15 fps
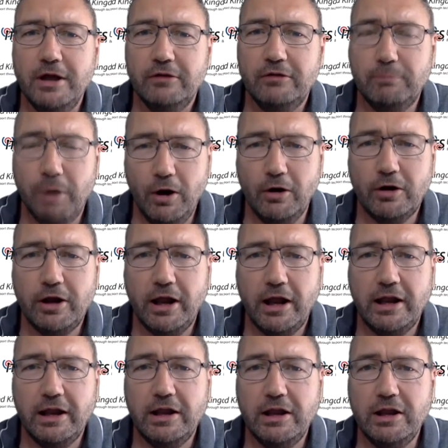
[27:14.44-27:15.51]

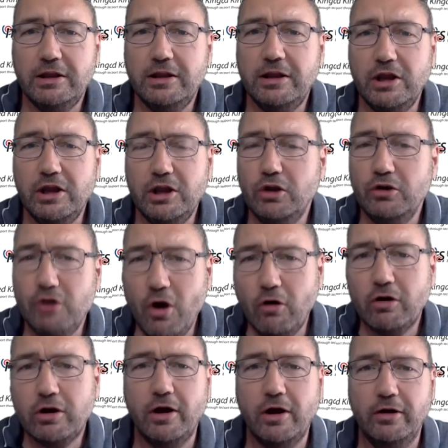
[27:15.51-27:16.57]
parking, you're
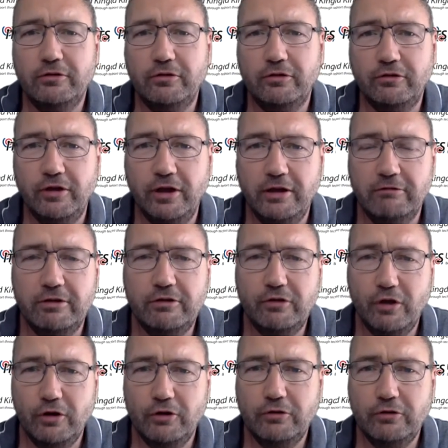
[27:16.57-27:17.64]
not going to see a
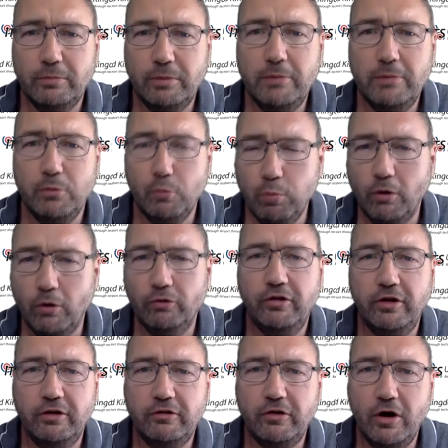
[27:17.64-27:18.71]
return to people
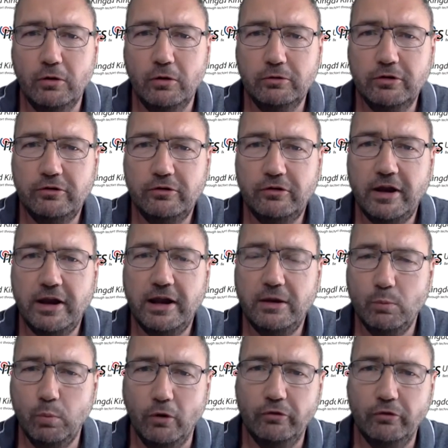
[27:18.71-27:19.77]
wanting to hold a
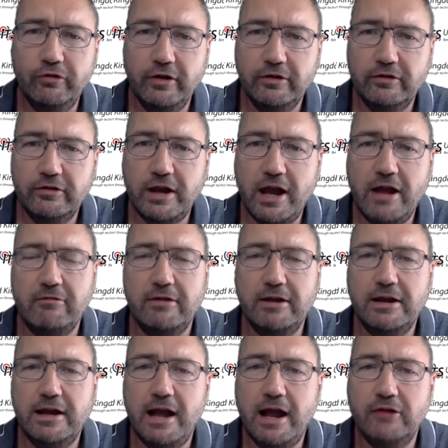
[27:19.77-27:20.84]
ticket, wanting to
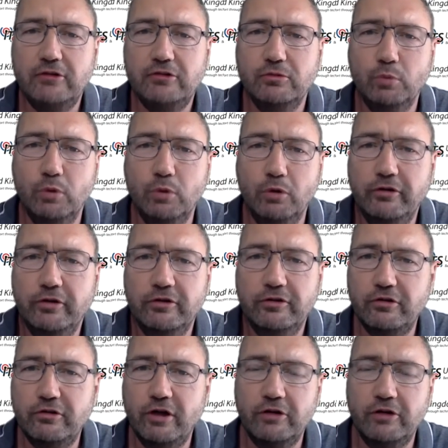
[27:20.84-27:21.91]
carry cash, and wanting to
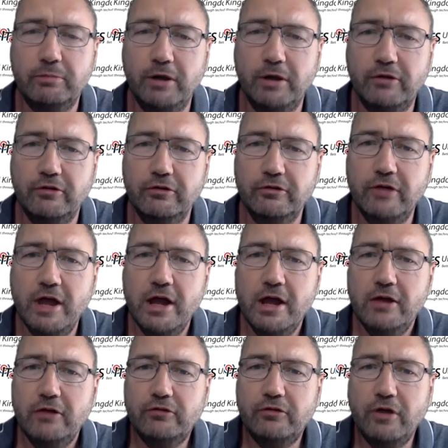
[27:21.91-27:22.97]
touch buttons.
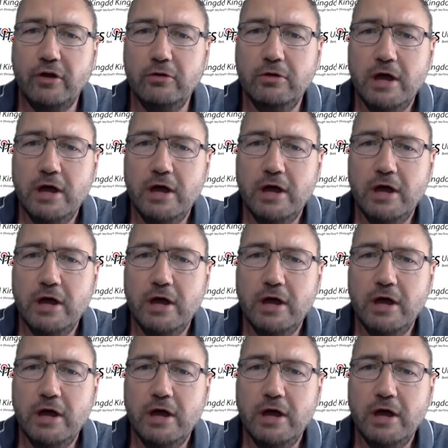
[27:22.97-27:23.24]
So